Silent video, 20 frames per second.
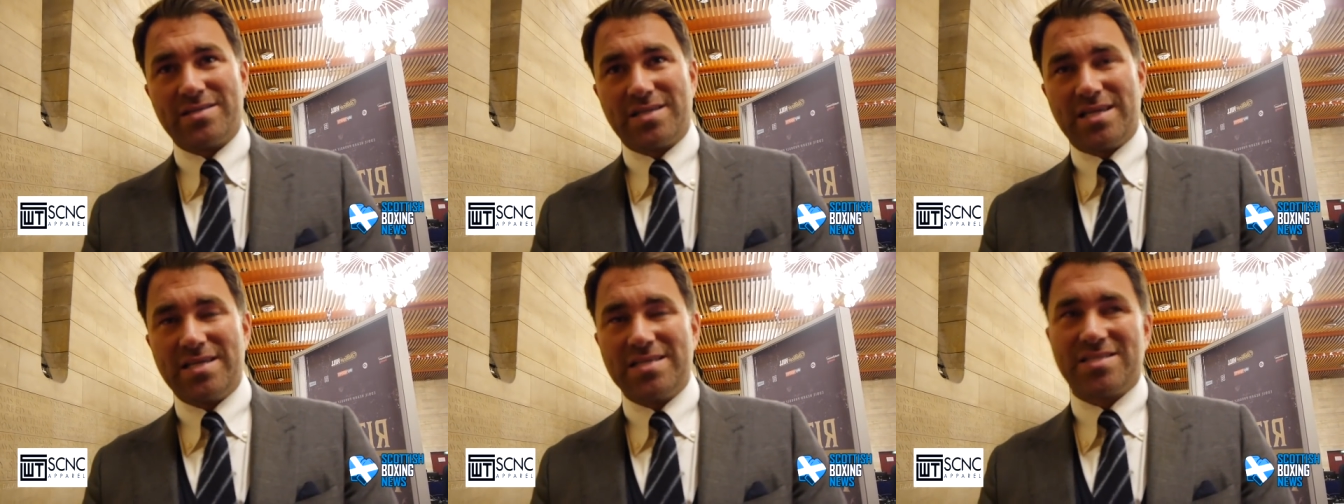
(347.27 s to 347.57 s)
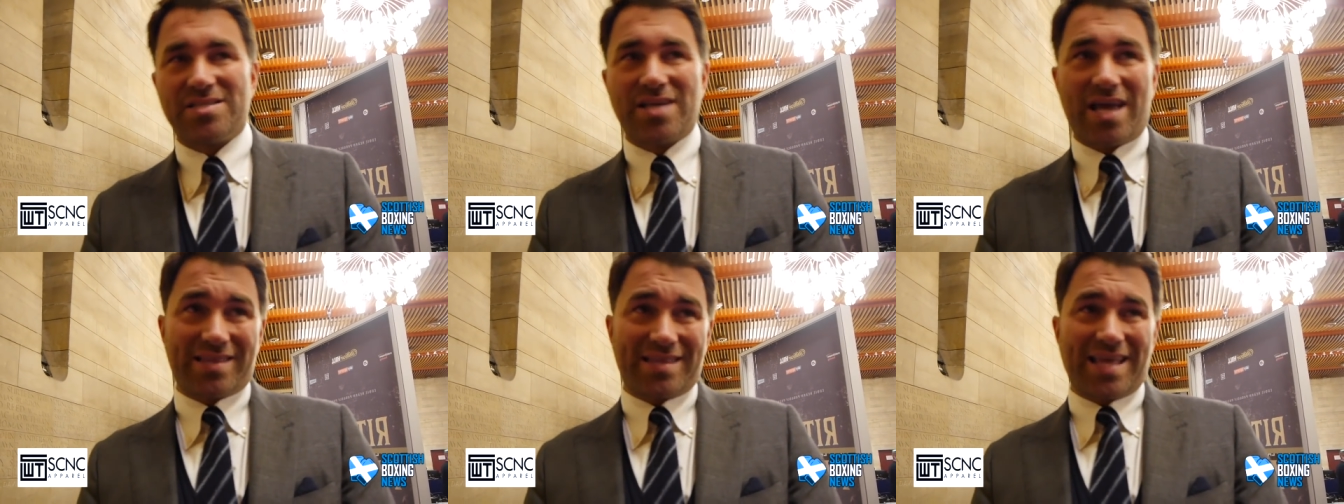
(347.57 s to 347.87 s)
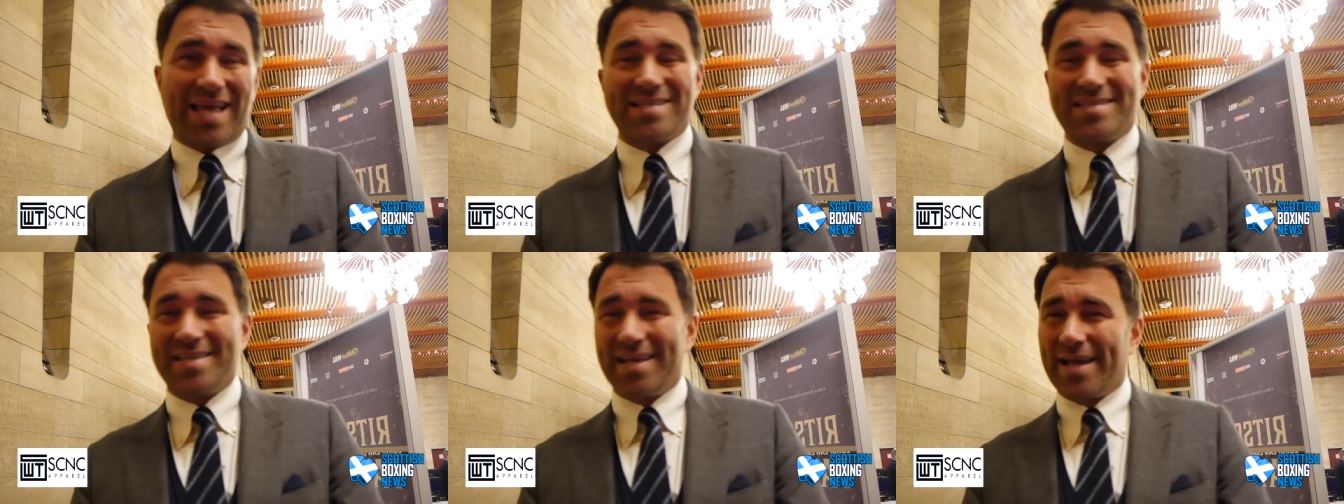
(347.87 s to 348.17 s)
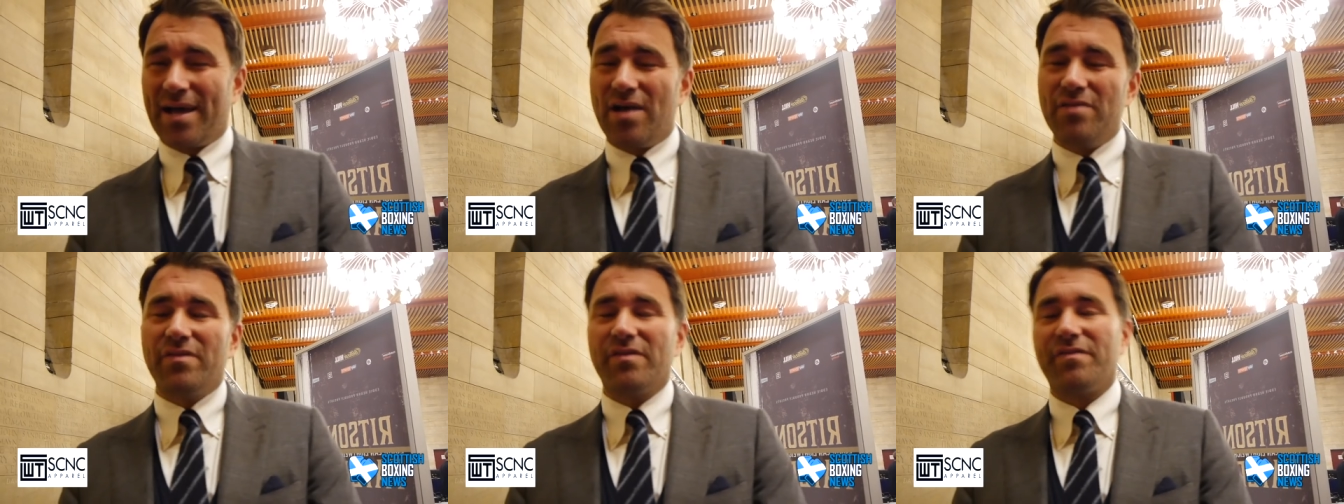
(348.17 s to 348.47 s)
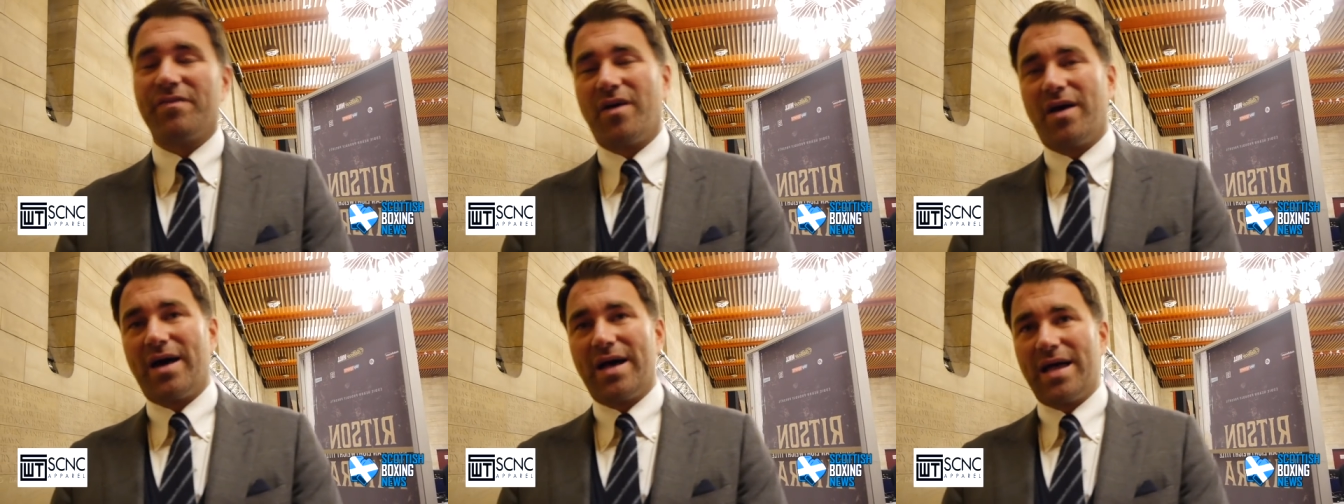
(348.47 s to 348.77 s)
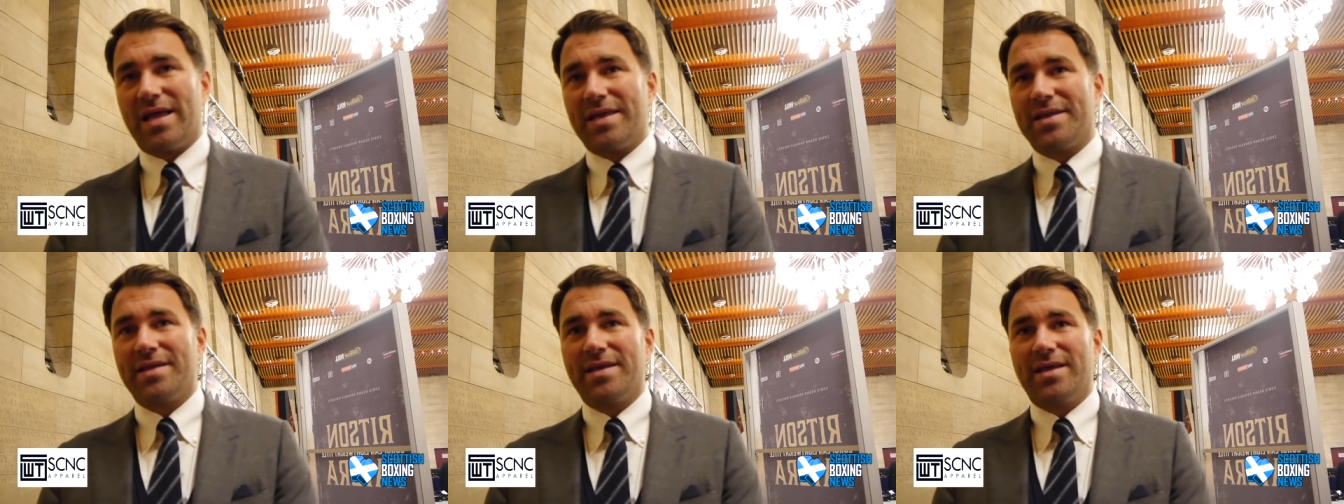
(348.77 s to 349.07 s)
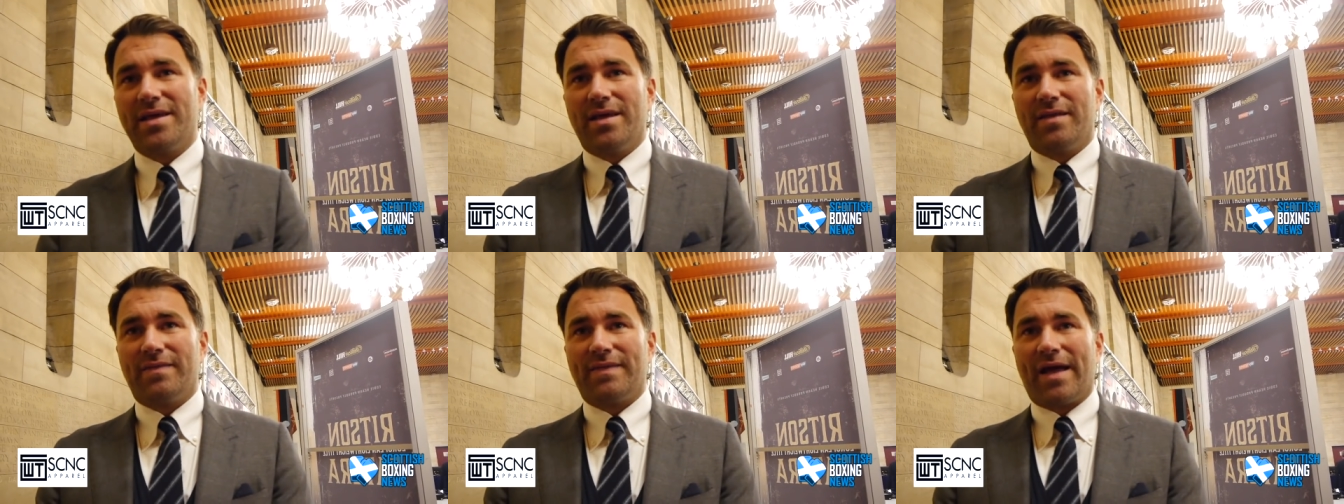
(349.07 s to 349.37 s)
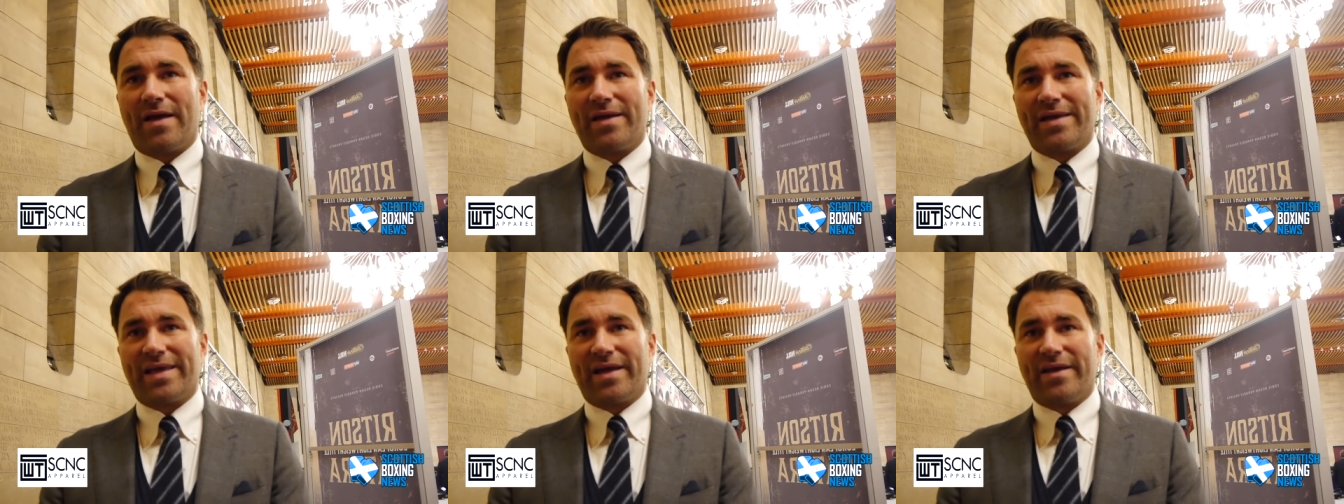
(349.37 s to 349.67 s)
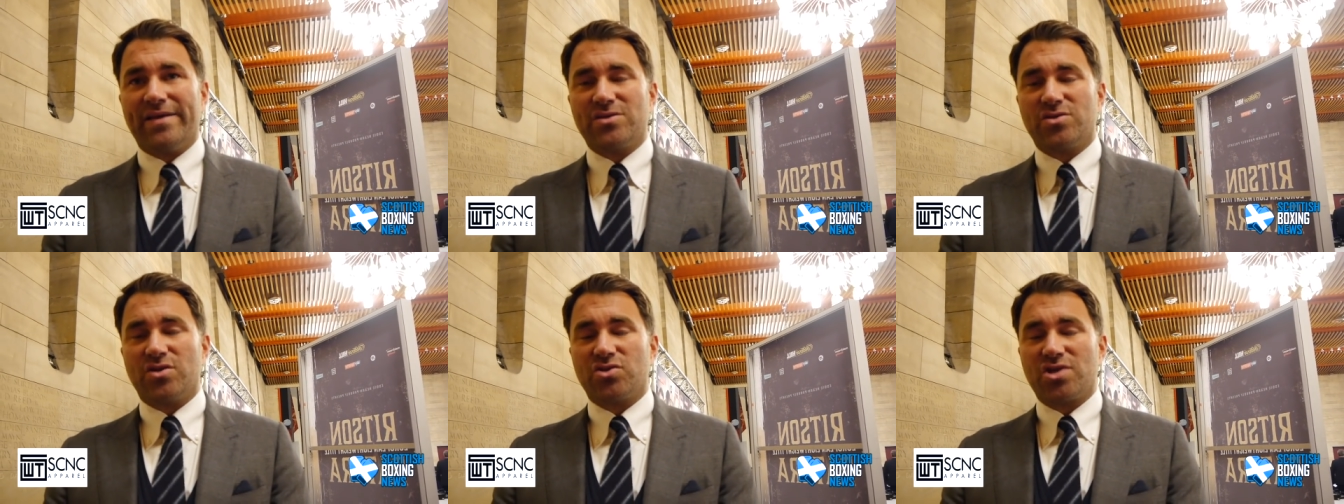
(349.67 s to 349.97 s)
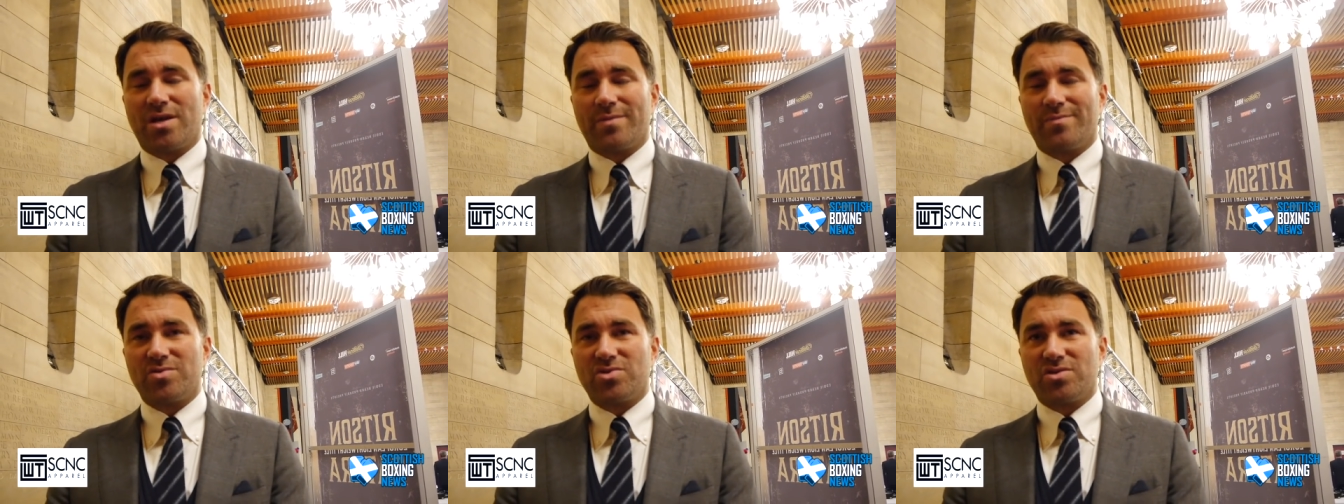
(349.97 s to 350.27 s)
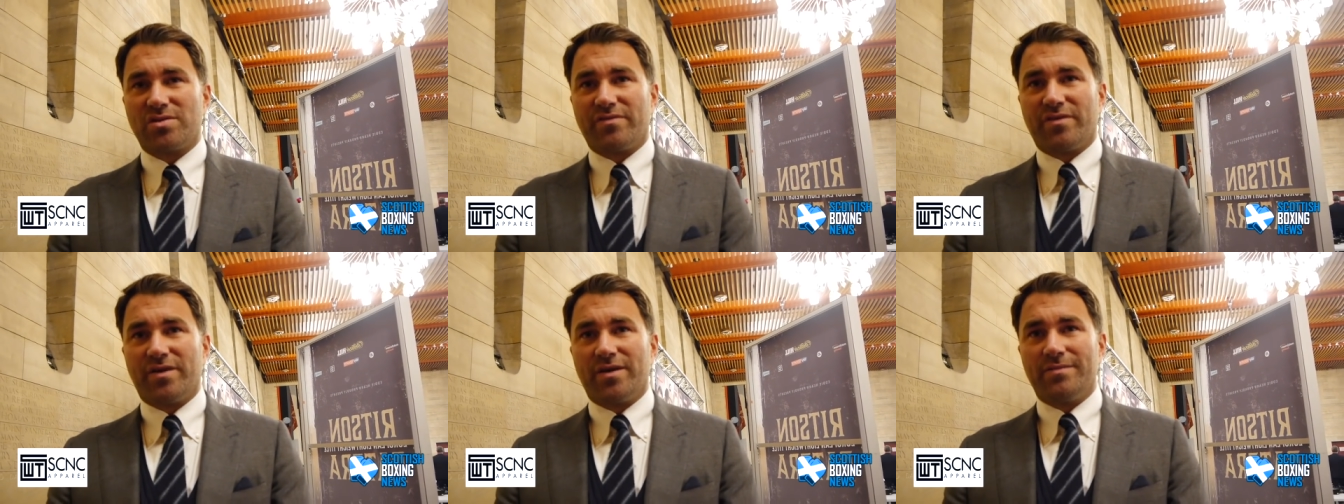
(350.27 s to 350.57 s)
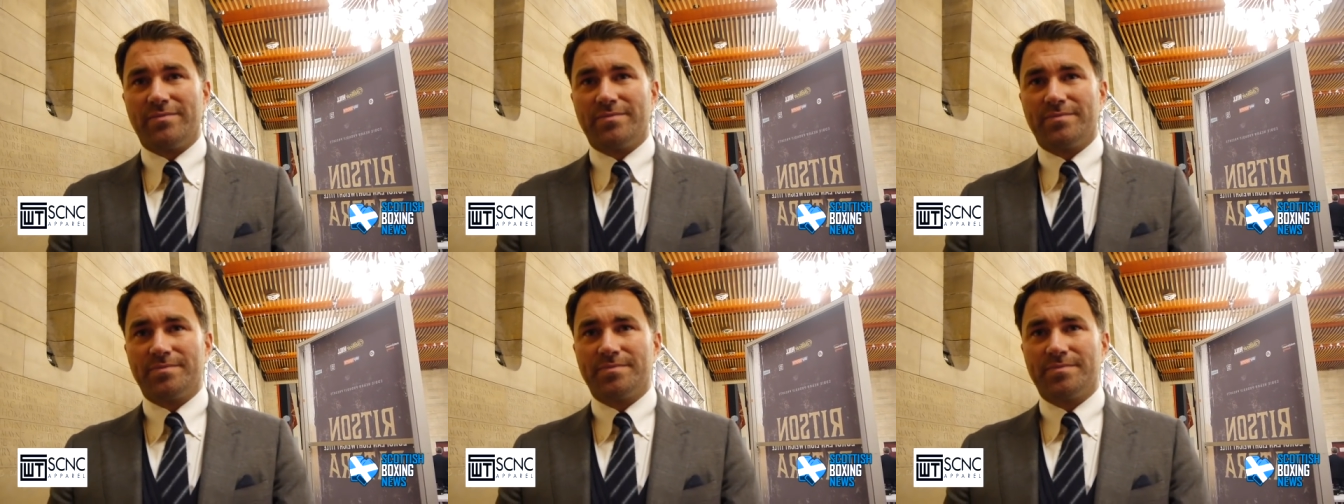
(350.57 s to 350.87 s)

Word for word: He's, he's had that tick over fight and now he can go into a championship fight.